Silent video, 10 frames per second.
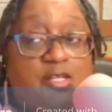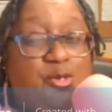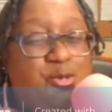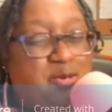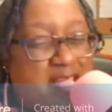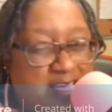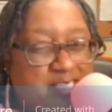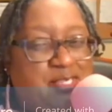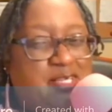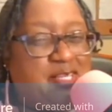do you
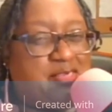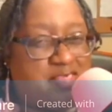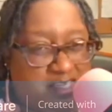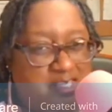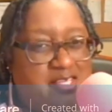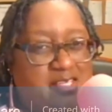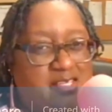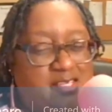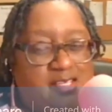actually think